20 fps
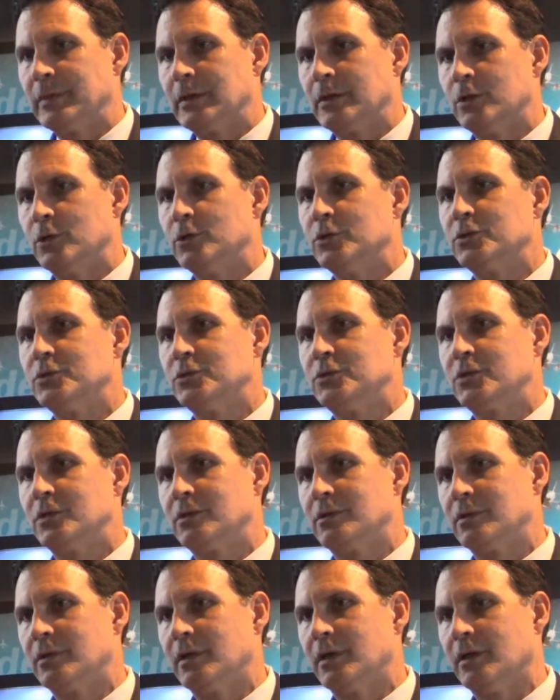use
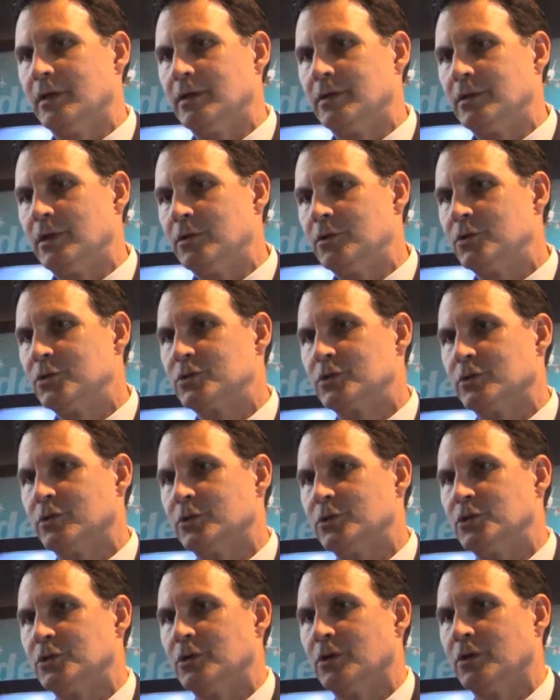the new
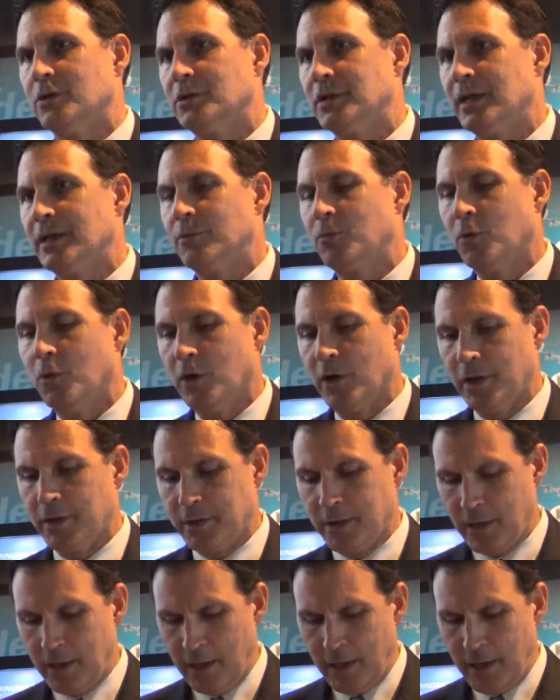solution on day one,